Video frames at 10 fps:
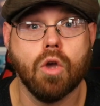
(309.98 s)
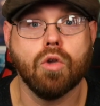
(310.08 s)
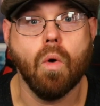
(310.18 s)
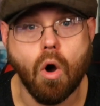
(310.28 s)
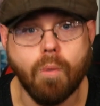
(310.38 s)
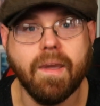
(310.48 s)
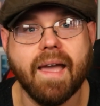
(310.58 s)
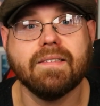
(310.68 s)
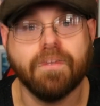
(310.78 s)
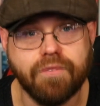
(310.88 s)
You owe me
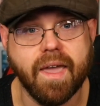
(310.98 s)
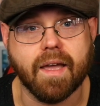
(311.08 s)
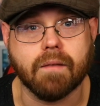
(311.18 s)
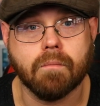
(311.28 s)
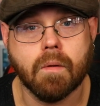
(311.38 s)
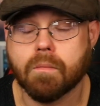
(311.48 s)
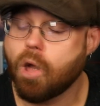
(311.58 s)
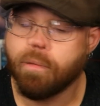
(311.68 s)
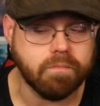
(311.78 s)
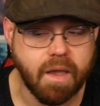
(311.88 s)
as a fan.
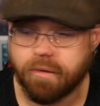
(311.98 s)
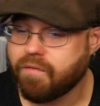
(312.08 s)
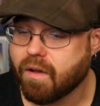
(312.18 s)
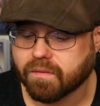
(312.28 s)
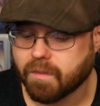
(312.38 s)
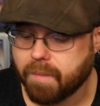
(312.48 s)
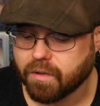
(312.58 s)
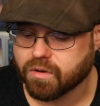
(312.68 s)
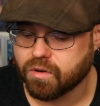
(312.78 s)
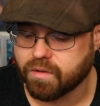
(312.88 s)
Nope, never felt
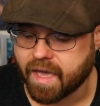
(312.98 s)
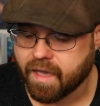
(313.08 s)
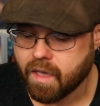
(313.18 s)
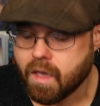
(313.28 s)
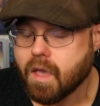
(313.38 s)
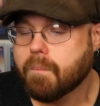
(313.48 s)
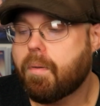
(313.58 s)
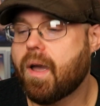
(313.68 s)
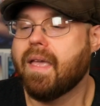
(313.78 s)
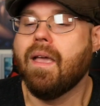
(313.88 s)
compelled to do that.
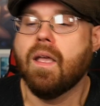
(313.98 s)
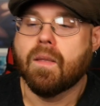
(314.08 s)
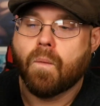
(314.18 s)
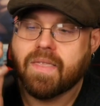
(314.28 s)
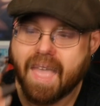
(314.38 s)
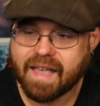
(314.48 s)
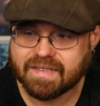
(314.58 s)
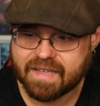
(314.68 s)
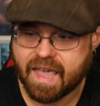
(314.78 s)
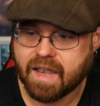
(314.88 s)
But with that
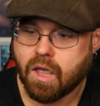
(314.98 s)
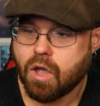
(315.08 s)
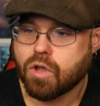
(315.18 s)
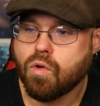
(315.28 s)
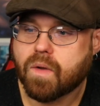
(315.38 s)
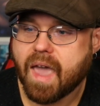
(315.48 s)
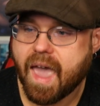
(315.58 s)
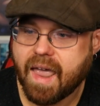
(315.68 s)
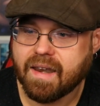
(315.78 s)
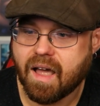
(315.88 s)
said, you
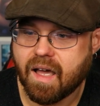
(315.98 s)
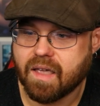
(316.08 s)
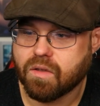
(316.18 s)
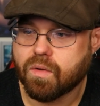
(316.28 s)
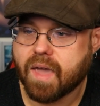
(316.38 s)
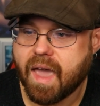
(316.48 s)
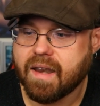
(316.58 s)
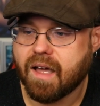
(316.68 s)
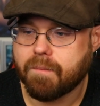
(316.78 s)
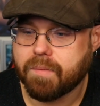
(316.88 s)
cannot
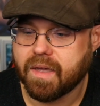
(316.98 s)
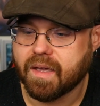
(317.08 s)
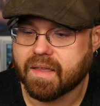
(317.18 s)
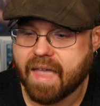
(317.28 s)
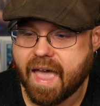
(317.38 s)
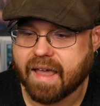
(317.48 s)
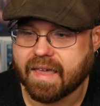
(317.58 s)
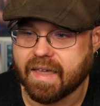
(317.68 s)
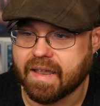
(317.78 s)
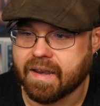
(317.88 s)
be
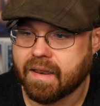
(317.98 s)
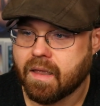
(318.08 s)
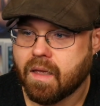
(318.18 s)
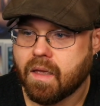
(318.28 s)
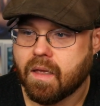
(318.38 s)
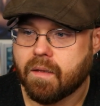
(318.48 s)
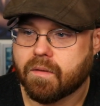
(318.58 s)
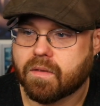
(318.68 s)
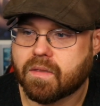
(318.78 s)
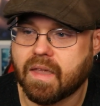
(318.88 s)
attacking
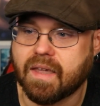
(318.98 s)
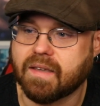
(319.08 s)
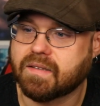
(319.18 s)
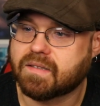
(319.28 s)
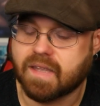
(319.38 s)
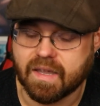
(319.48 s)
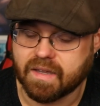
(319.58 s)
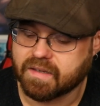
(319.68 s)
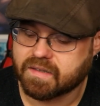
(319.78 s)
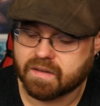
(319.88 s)
these
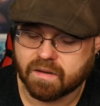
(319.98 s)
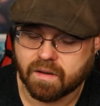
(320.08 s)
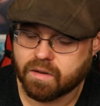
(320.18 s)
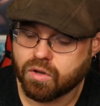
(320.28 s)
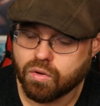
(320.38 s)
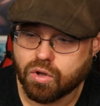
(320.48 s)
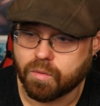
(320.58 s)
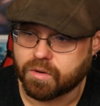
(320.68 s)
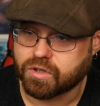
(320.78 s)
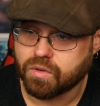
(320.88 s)

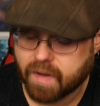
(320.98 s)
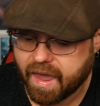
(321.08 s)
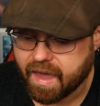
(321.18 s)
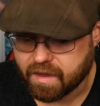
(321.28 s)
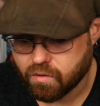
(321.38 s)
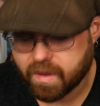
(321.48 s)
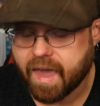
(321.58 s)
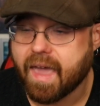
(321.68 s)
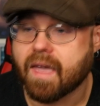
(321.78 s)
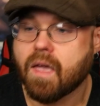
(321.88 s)
YouTubers. You can't.
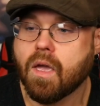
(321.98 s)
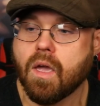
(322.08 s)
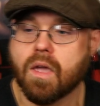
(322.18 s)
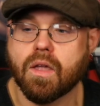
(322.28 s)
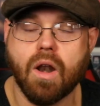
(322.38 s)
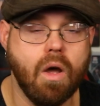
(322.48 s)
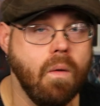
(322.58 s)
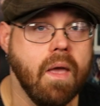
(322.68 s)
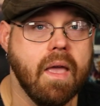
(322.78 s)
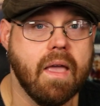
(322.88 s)
You
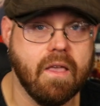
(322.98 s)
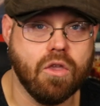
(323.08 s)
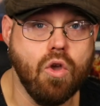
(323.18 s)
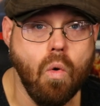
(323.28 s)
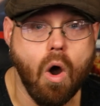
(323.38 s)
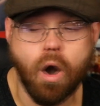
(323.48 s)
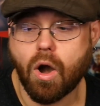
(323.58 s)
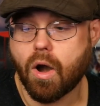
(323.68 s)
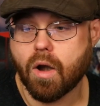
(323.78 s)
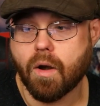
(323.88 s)
know, you
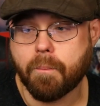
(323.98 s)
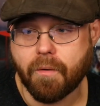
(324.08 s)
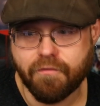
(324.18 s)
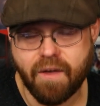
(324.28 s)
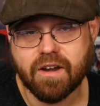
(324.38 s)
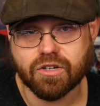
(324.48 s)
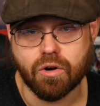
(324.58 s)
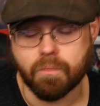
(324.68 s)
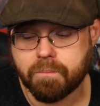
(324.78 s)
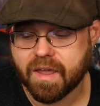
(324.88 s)
are a
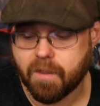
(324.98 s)
professional. Be a